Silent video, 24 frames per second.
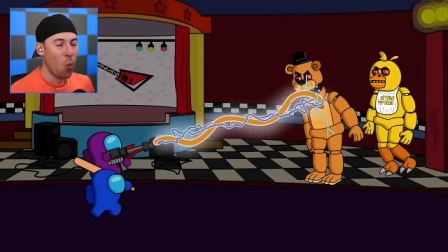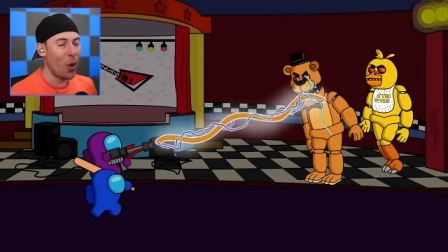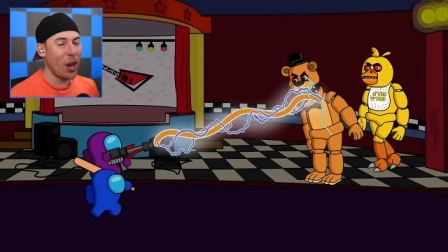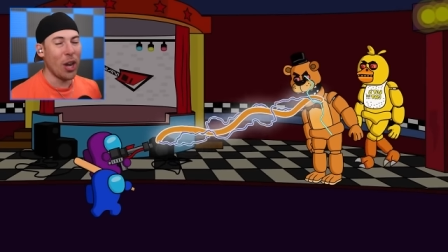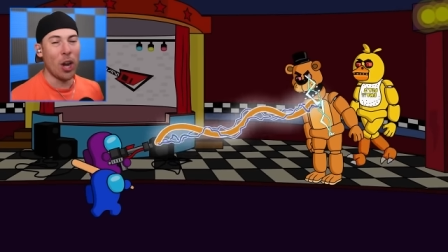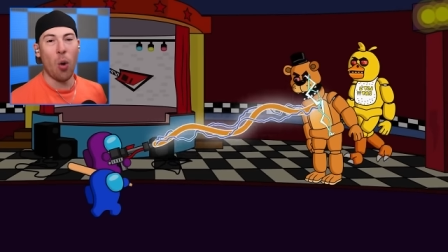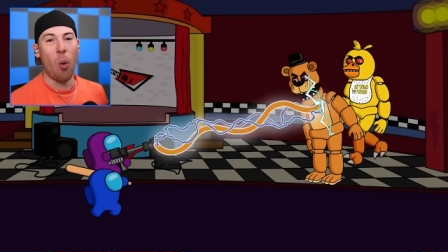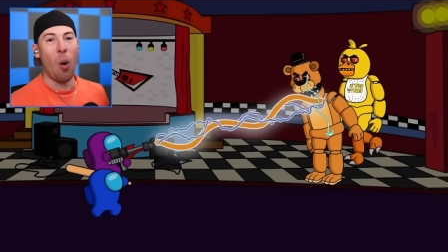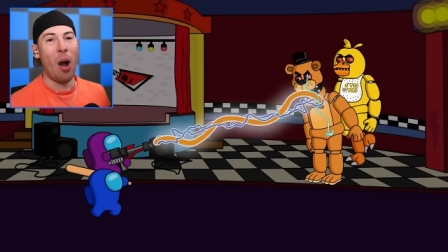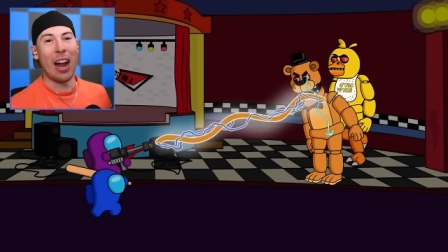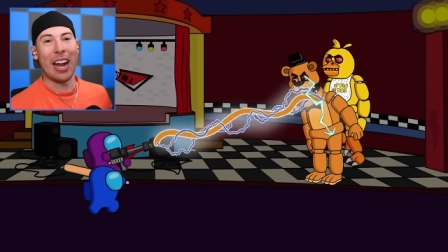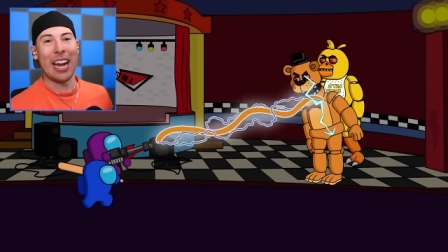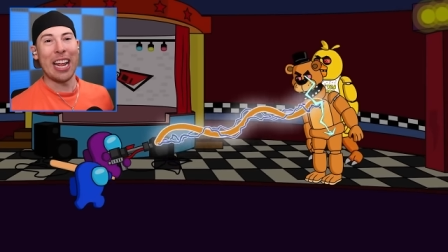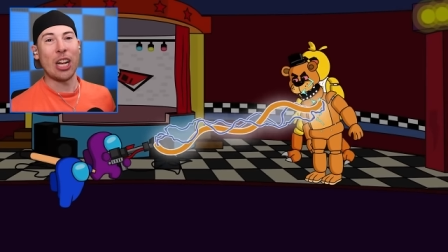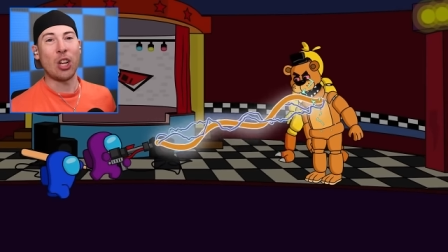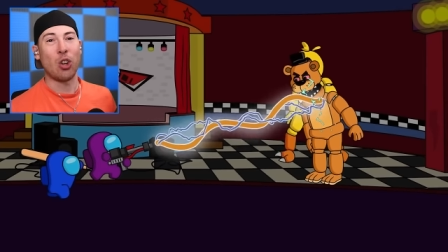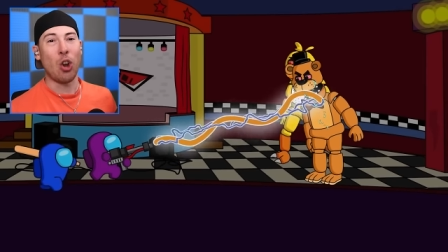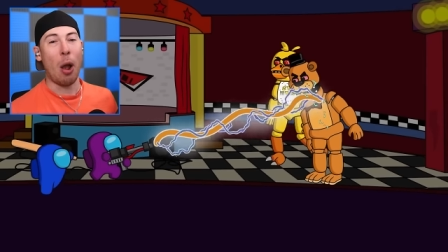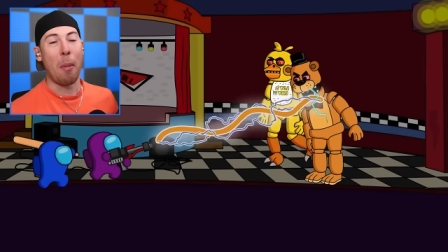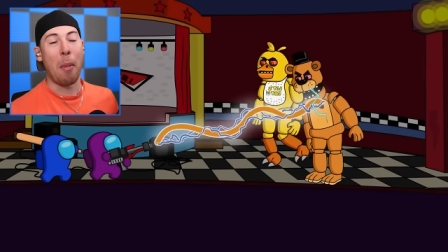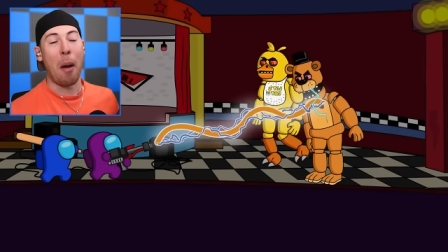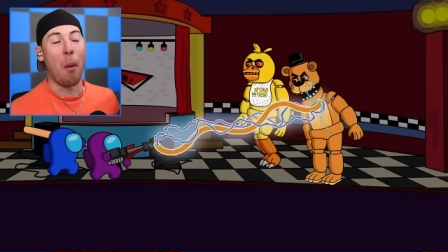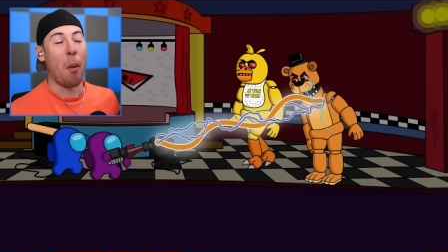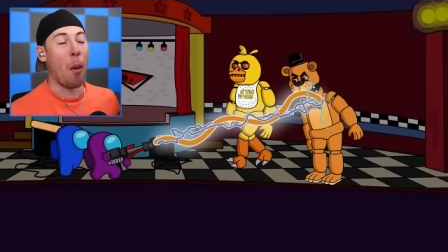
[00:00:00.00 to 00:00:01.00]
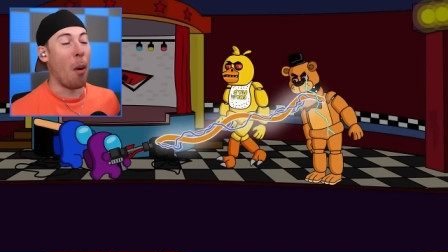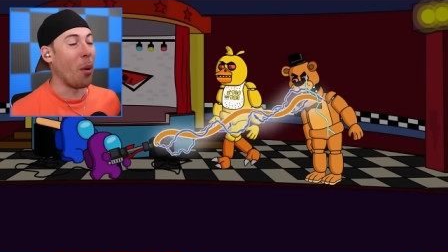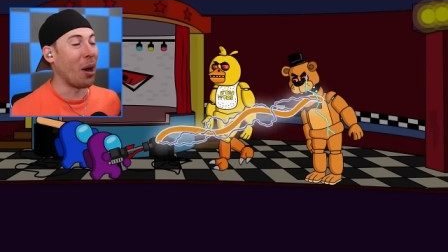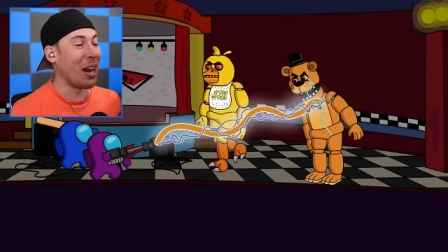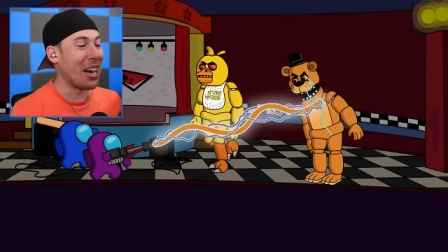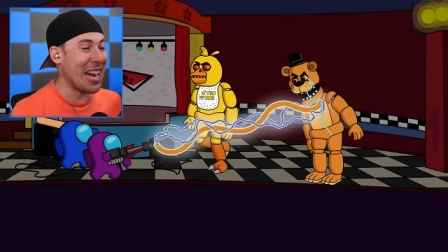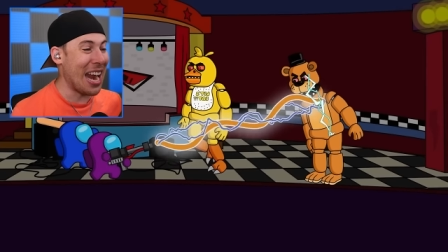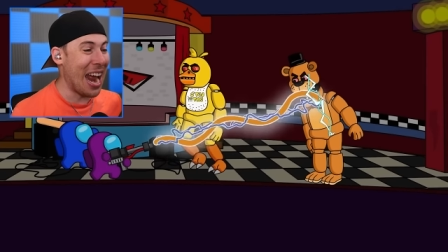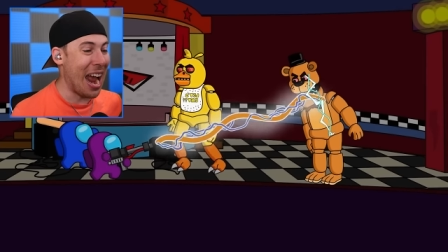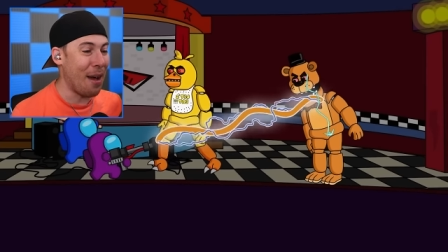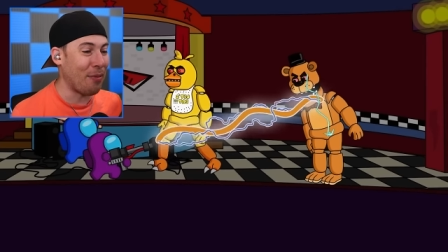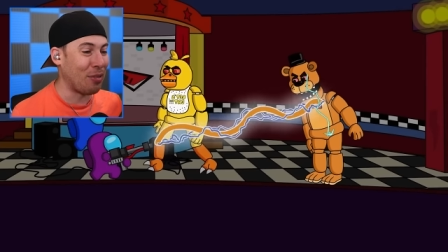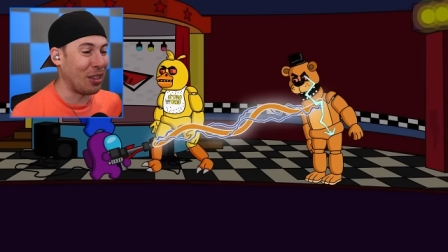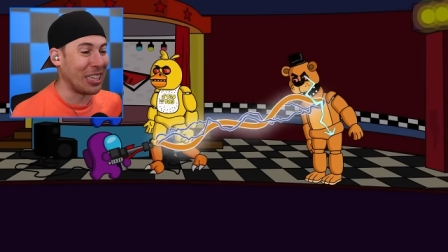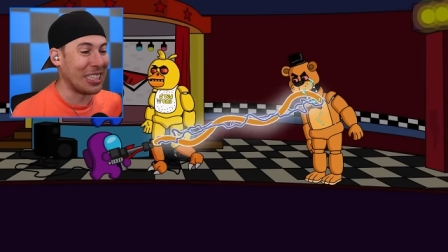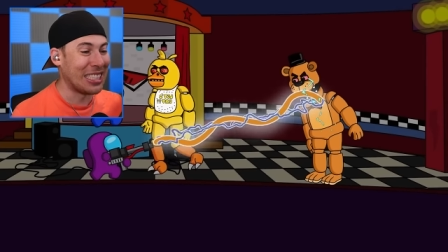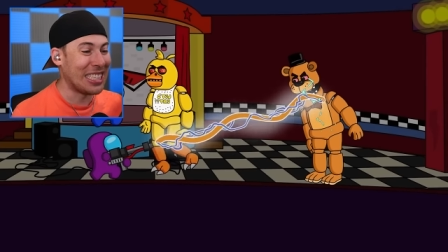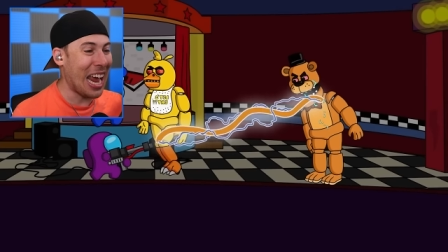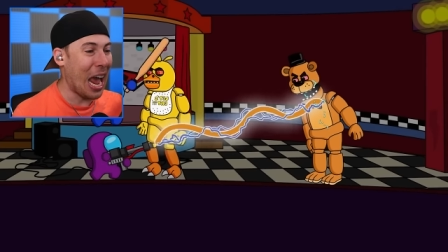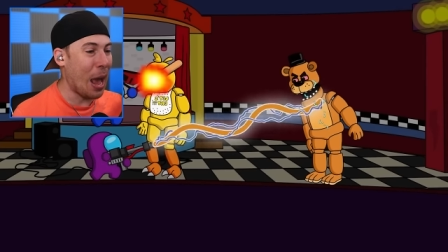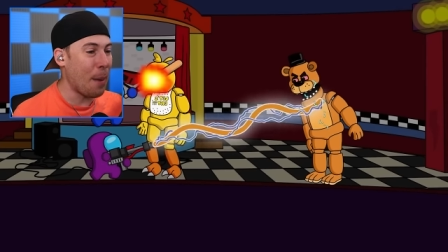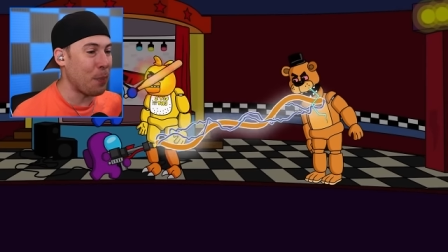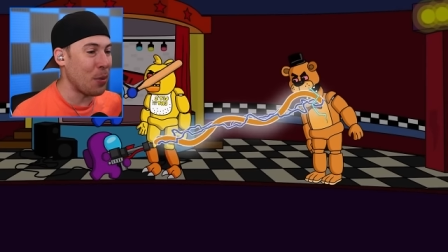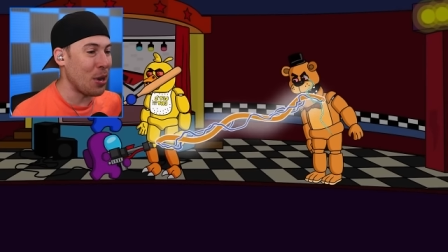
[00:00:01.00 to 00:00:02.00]
We don't want any trouble. Well, we're gonna have to
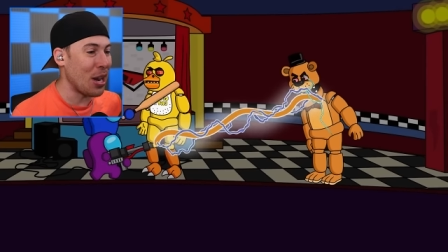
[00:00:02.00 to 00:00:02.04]
zap